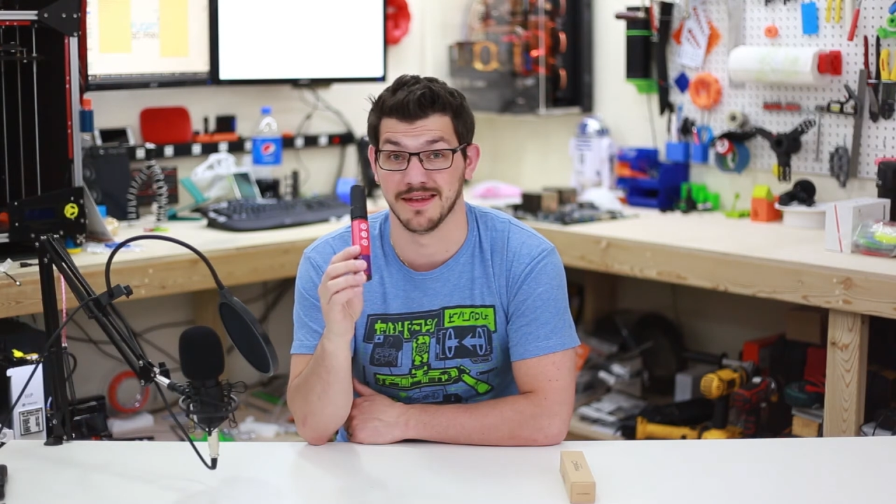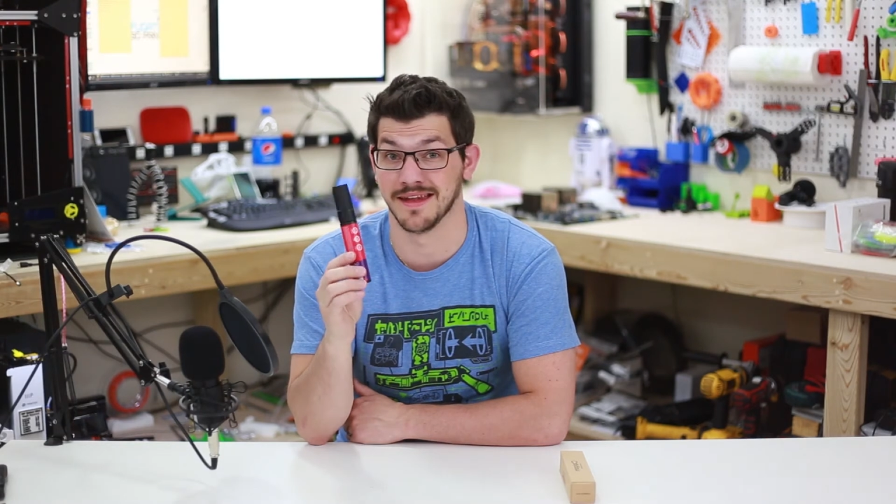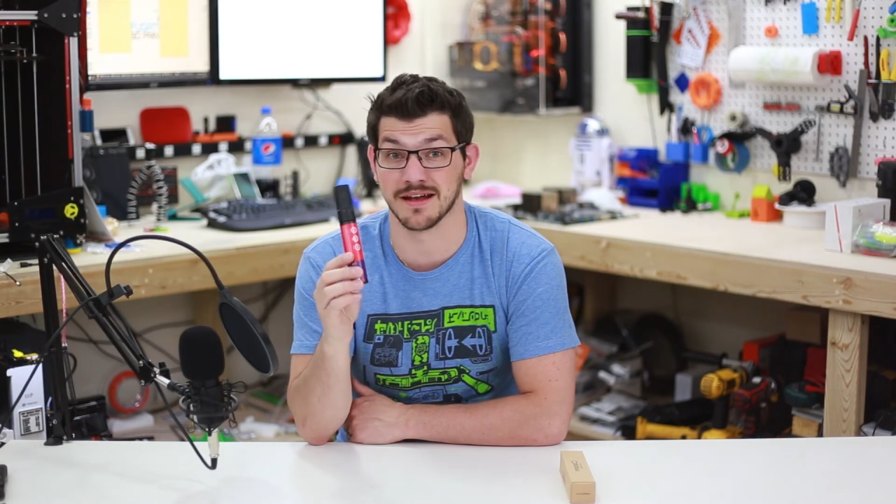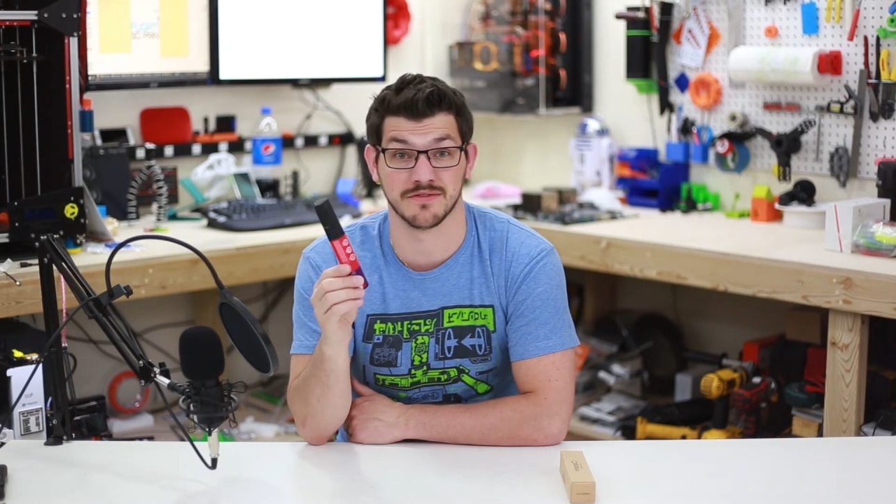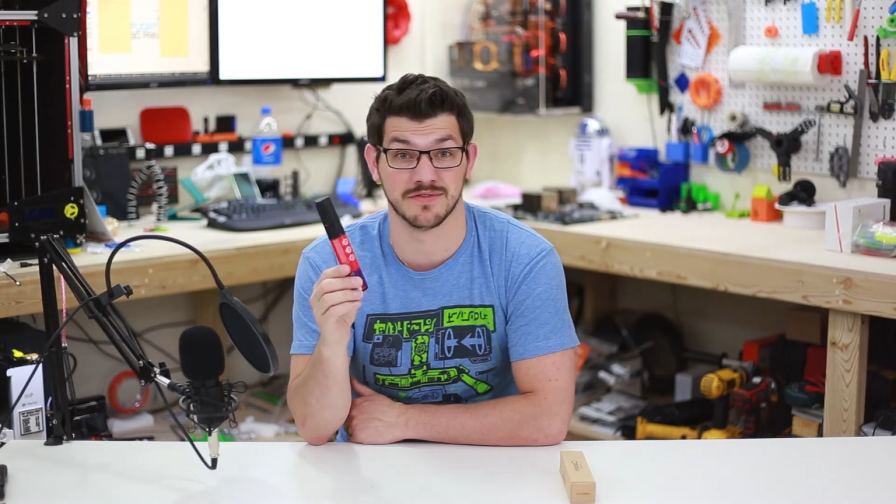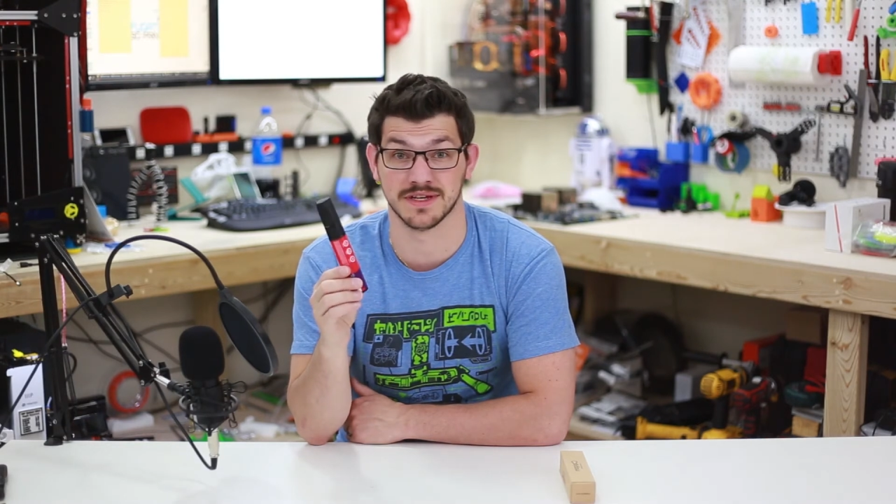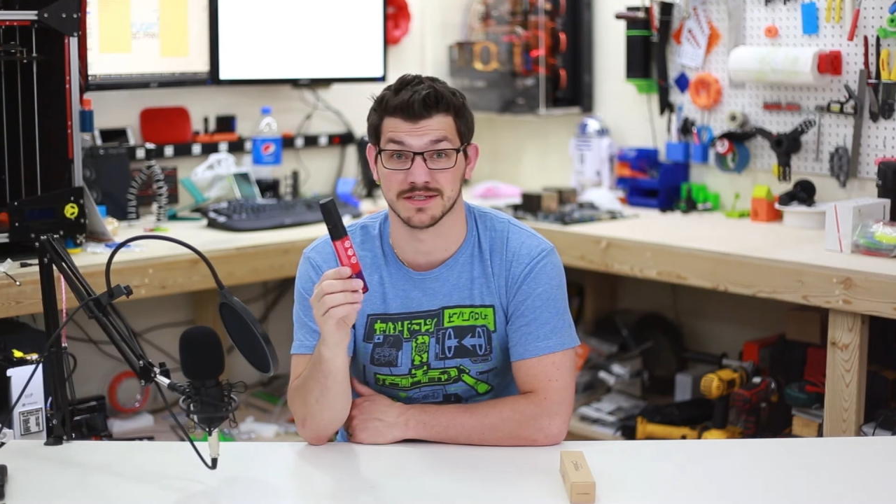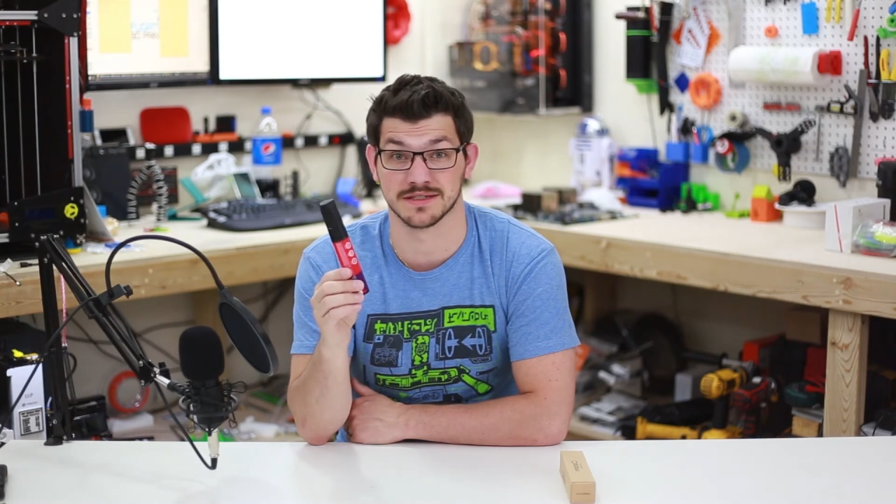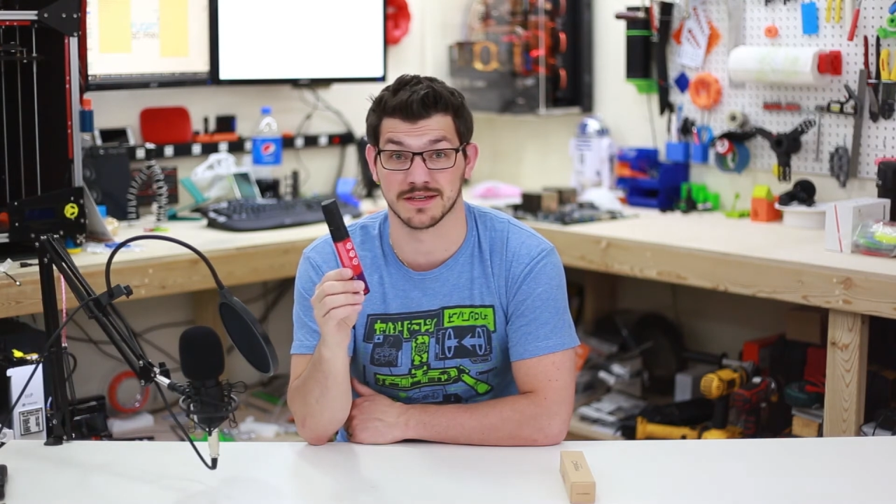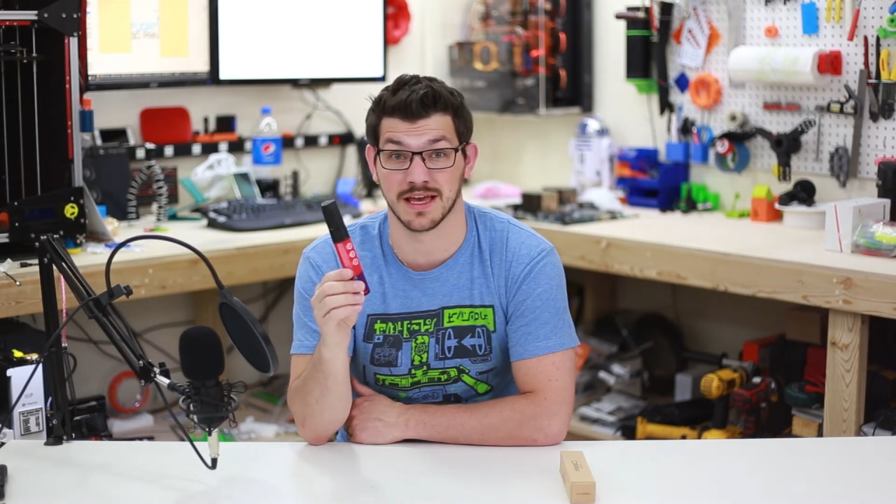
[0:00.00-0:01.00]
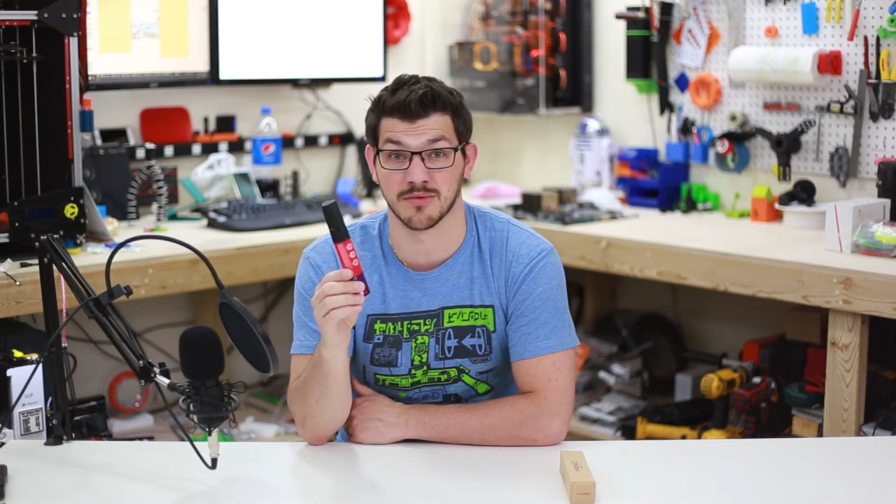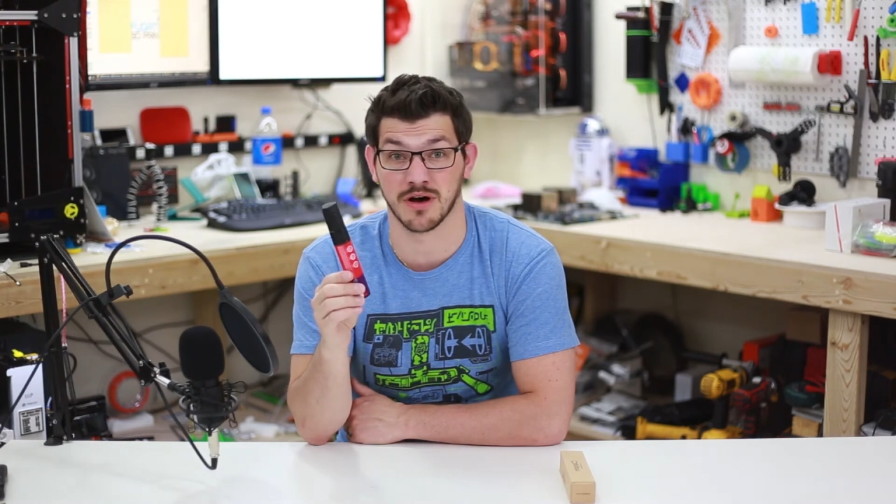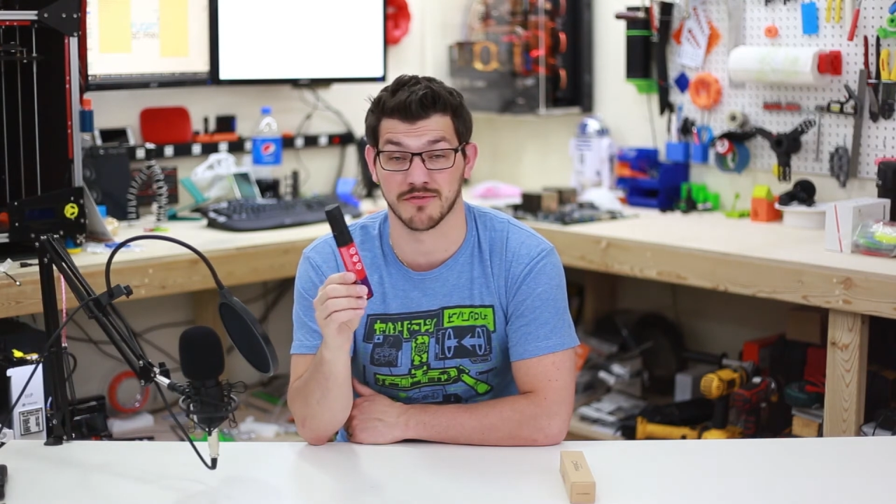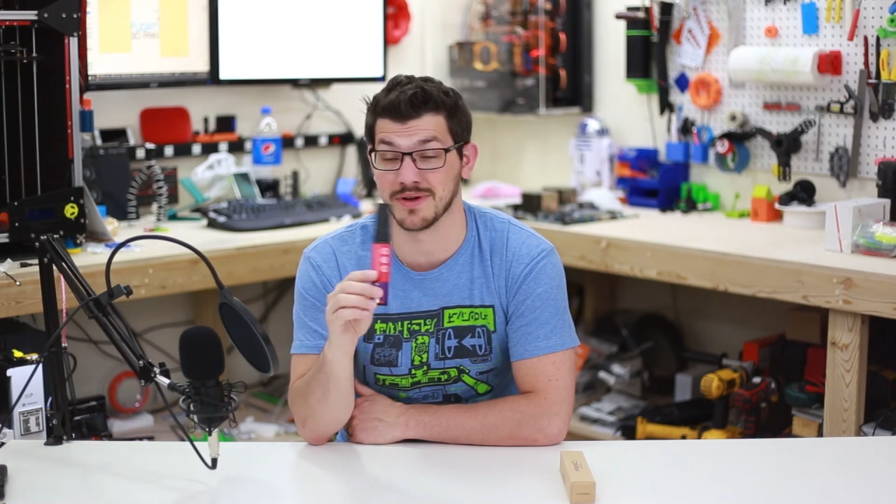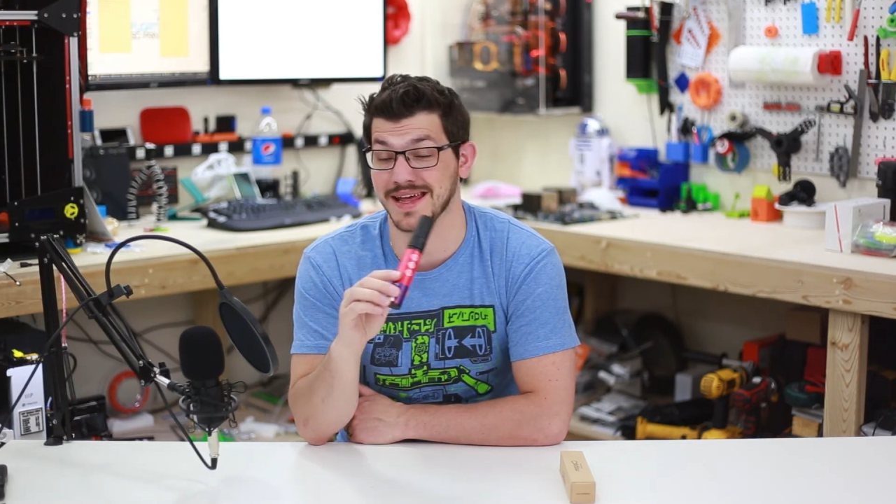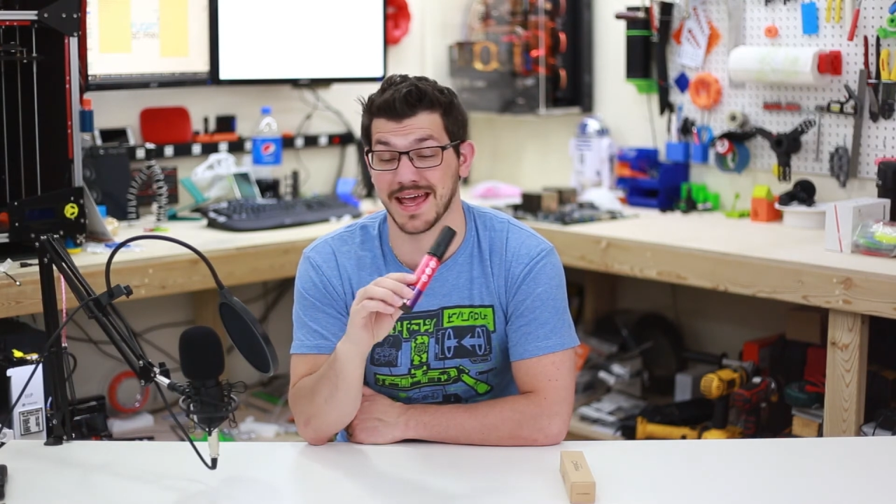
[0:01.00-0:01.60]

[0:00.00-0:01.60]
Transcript: None of this came off on